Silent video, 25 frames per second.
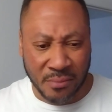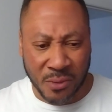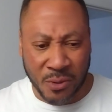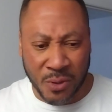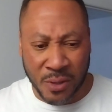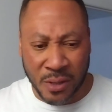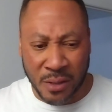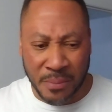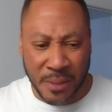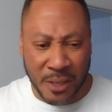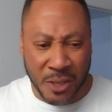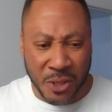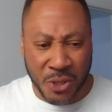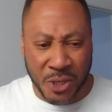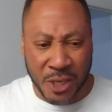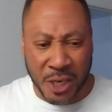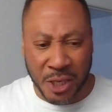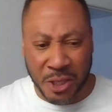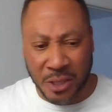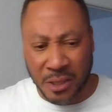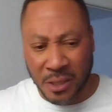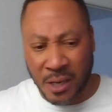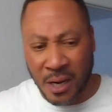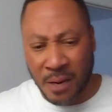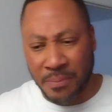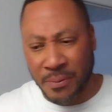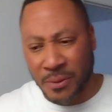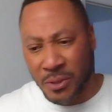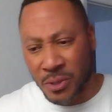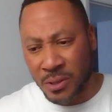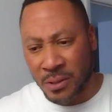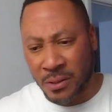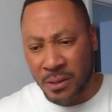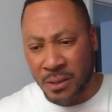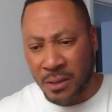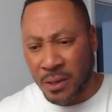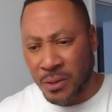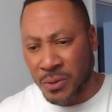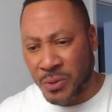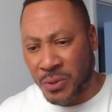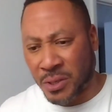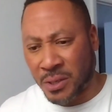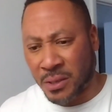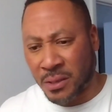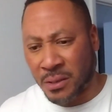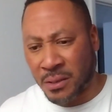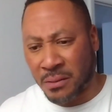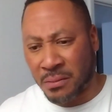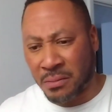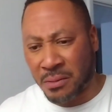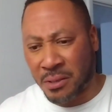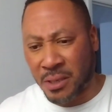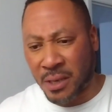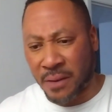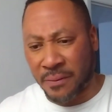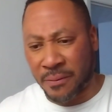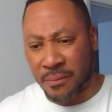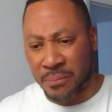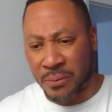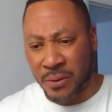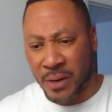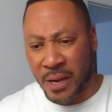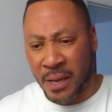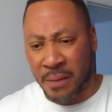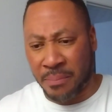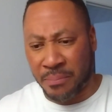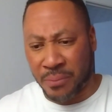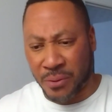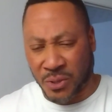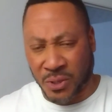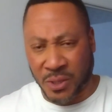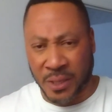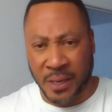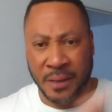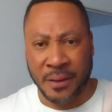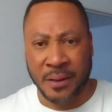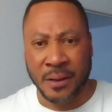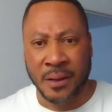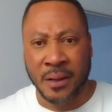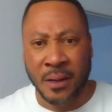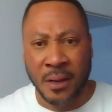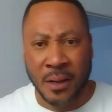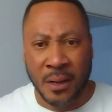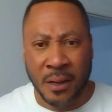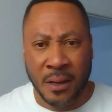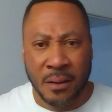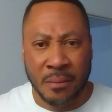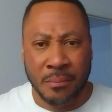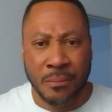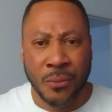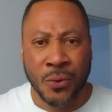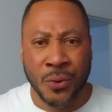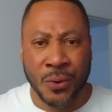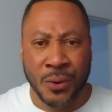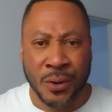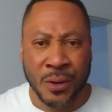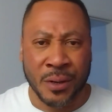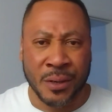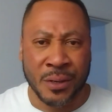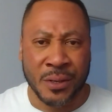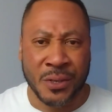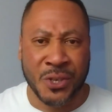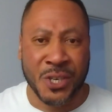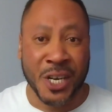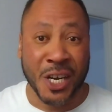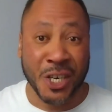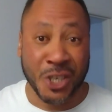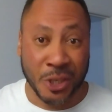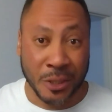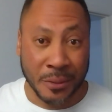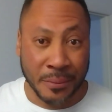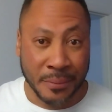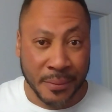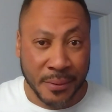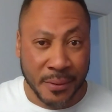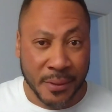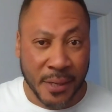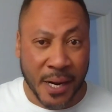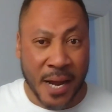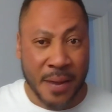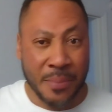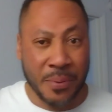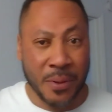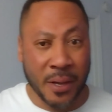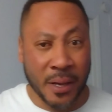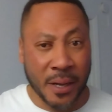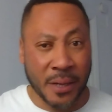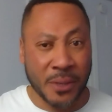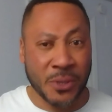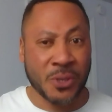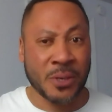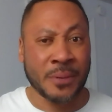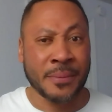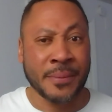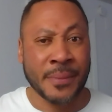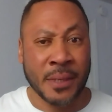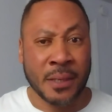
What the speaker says: whether it be the session up until it goes to 7-8%, more session IPAs.